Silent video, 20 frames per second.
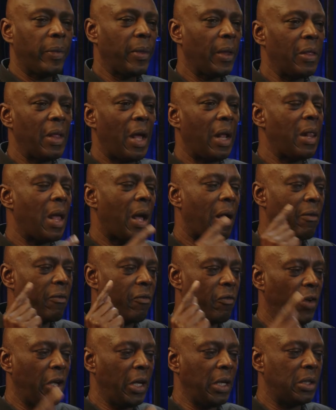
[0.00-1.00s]
And then that
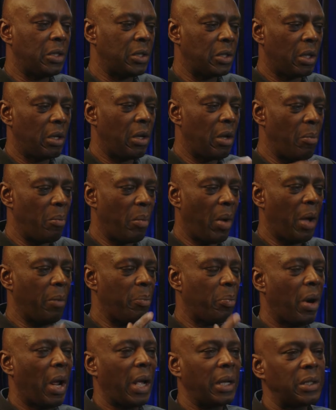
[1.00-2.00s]
feeds my
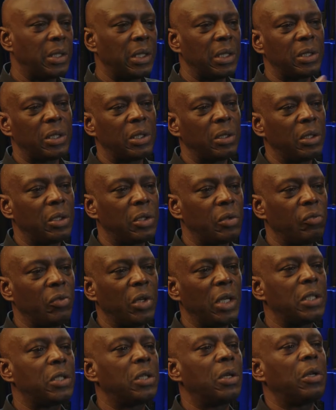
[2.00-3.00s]
practice and
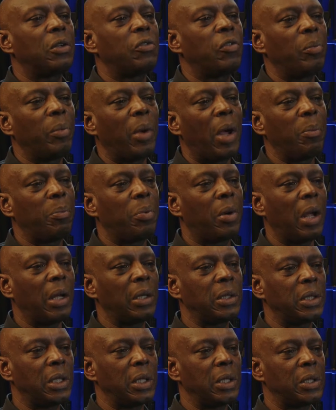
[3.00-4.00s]
research for my
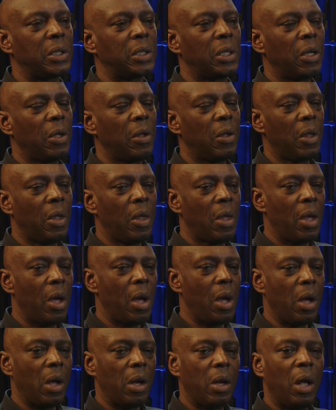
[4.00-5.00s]
practice.
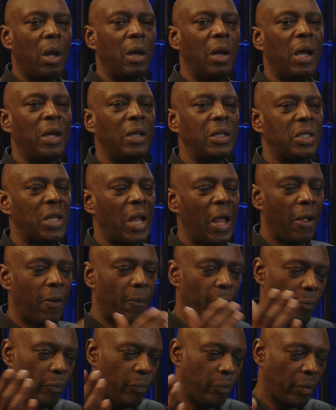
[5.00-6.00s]
And like you say,
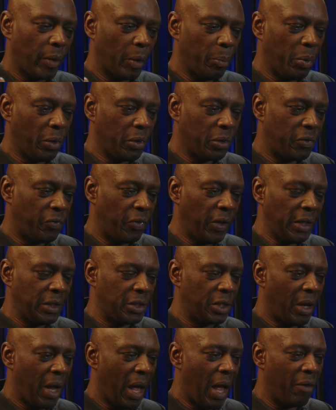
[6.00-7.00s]
books
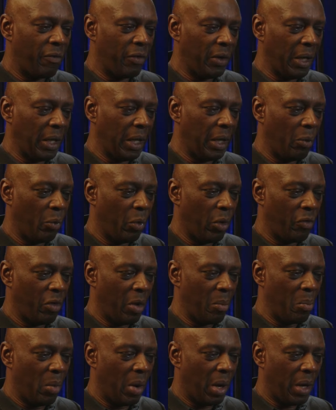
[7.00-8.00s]
feature heavily
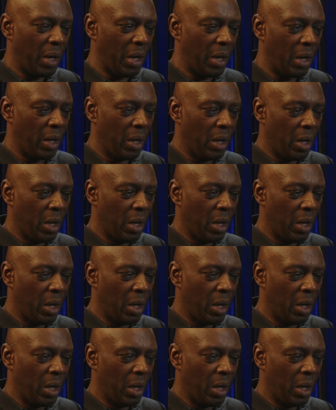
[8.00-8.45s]
within my